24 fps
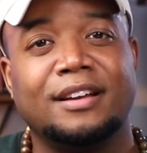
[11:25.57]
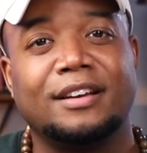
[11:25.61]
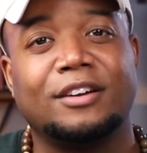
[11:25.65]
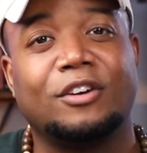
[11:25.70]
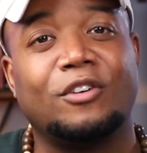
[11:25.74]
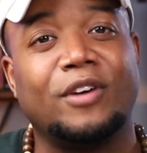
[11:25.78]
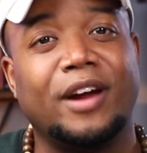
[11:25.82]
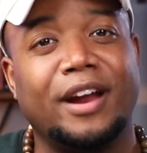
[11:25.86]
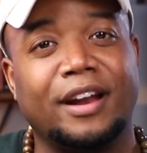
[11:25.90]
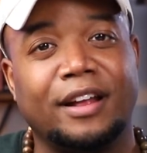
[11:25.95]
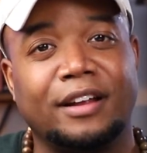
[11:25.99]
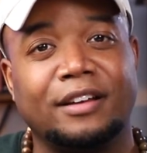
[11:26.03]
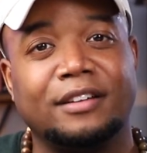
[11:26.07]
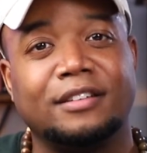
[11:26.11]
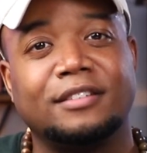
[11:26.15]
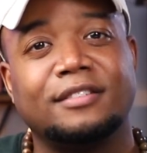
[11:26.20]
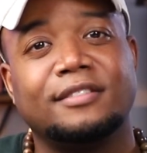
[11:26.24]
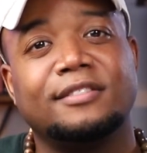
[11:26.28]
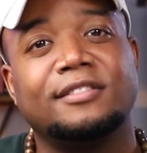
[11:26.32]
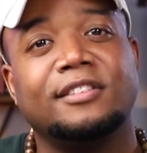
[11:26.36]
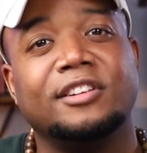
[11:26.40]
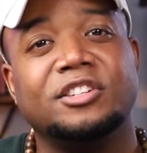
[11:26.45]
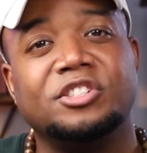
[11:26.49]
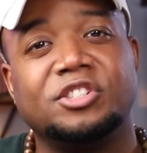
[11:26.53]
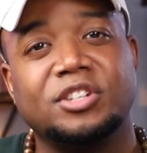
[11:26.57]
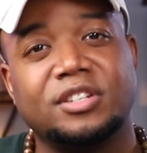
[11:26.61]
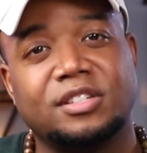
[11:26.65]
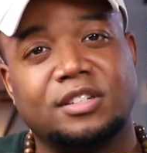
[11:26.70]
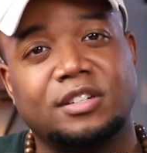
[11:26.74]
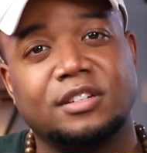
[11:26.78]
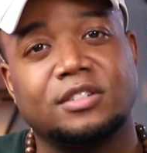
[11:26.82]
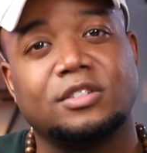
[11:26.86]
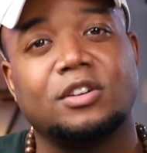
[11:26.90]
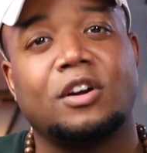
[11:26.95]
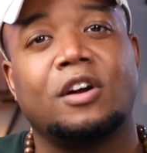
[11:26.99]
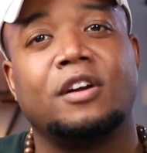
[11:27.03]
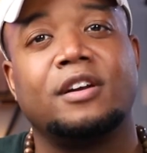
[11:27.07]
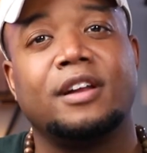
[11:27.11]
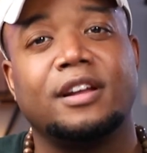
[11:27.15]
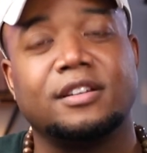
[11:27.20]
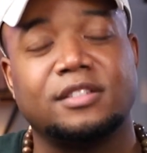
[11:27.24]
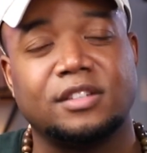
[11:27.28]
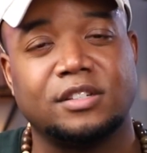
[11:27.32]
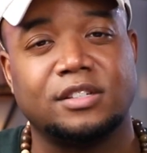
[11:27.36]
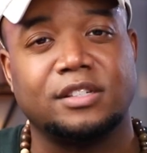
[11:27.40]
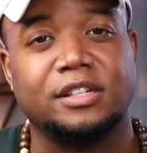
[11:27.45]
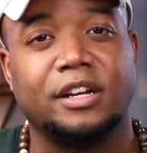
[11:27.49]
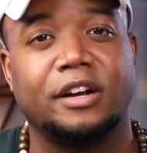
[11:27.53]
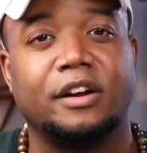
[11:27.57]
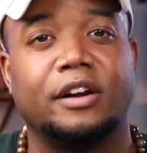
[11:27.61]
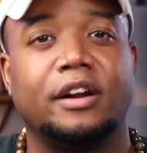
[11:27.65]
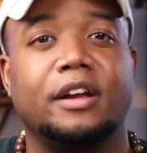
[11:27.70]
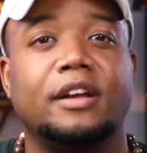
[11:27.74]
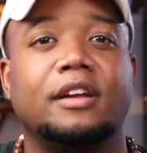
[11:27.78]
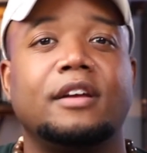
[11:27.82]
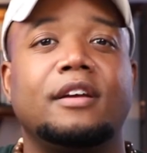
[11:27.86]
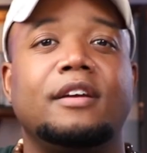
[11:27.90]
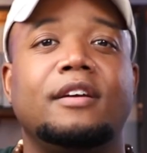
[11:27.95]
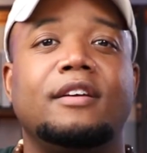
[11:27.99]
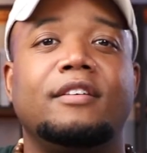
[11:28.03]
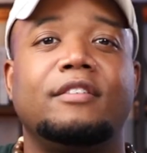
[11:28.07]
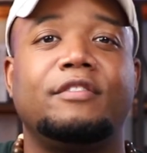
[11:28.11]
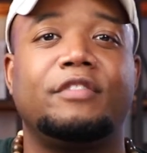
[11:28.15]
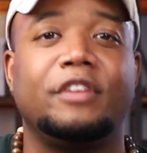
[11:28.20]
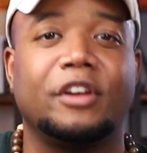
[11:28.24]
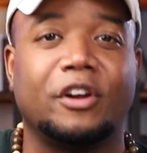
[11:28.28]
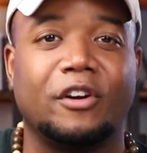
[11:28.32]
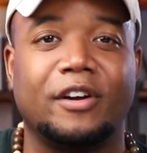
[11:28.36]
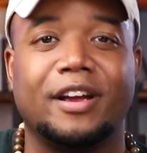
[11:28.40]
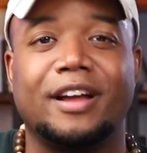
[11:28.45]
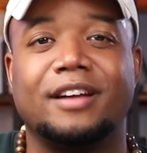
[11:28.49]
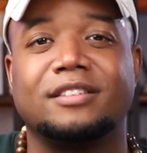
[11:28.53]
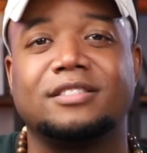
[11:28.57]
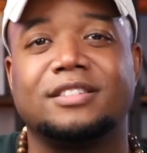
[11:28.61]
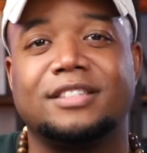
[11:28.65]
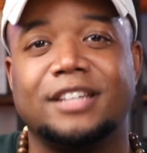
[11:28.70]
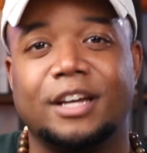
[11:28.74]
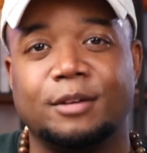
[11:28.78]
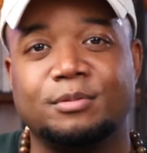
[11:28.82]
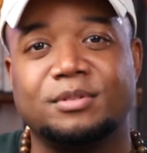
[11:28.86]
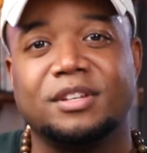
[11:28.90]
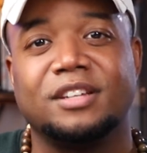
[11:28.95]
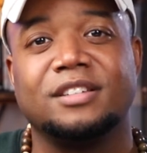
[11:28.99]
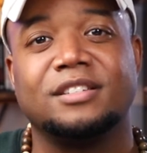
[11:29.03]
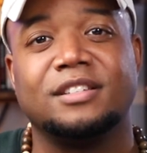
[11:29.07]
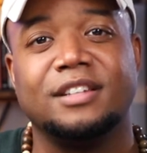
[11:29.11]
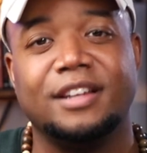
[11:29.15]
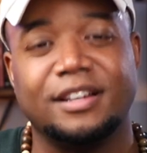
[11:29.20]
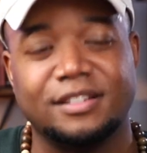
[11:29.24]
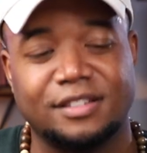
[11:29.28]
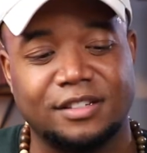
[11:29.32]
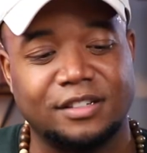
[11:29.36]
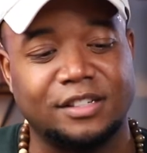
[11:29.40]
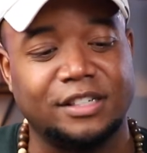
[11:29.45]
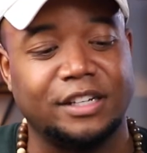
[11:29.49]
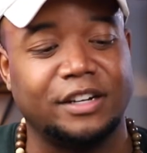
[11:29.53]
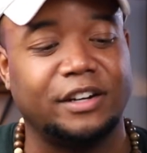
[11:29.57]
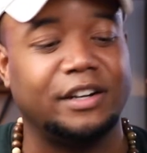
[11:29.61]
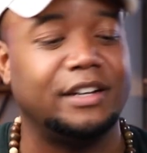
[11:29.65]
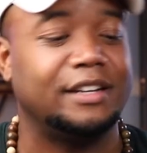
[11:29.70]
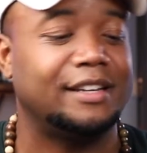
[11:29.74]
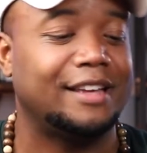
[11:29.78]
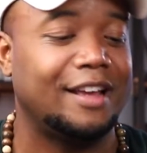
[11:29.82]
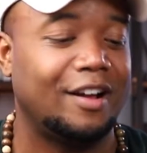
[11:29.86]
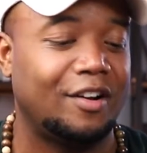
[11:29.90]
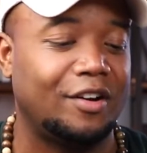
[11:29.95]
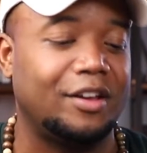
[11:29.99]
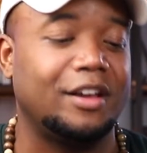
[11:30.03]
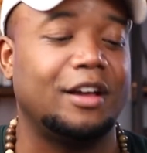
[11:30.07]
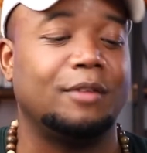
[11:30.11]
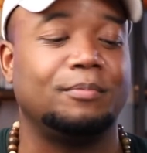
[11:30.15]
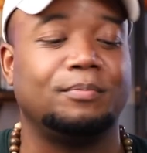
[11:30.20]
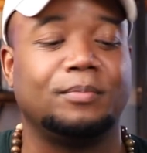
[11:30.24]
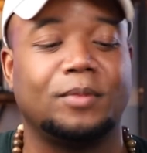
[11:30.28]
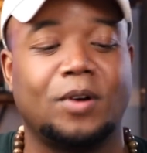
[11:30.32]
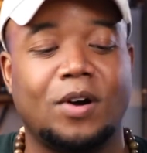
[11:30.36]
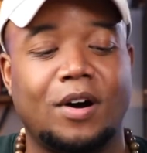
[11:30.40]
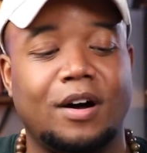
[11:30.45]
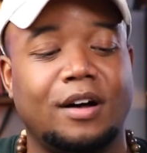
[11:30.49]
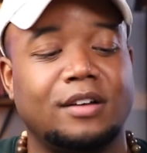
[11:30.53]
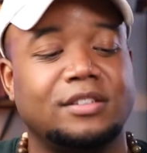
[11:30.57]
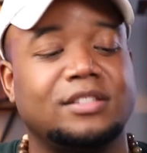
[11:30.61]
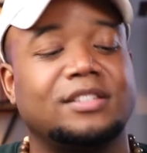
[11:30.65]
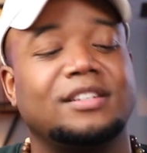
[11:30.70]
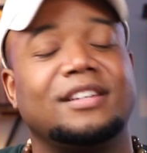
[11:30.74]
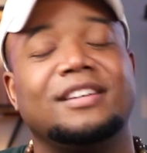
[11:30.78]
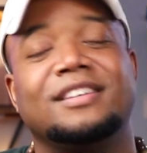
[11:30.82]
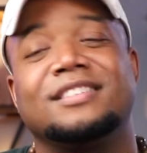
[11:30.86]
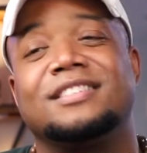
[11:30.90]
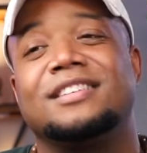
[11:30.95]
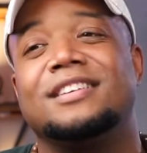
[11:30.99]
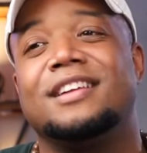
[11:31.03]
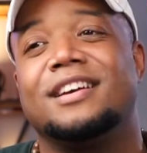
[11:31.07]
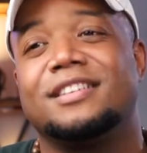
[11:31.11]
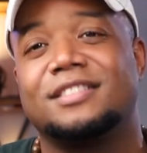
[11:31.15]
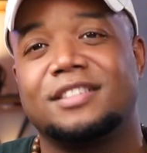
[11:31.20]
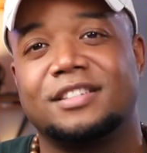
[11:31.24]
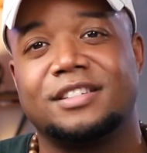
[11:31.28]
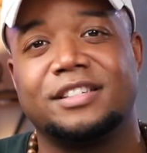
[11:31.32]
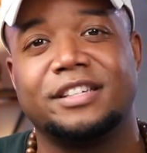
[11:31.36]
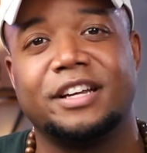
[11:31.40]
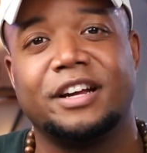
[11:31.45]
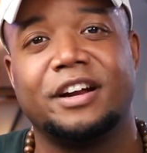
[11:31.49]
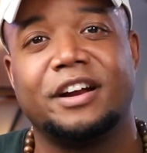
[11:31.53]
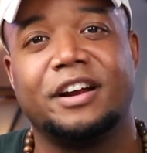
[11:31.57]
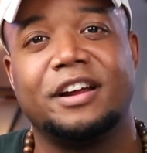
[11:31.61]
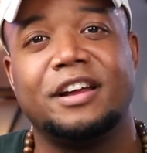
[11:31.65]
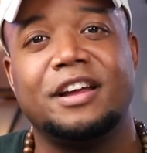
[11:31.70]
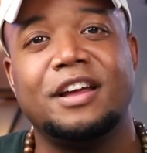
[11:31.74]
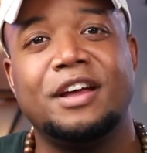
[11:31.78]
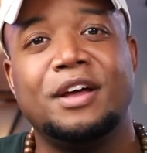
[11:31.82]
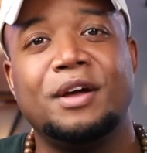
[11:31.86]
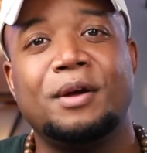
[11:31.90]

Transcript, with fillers: Granted, logistics are necessary. Figuring out steps is necessary. Counting up costs is necessary.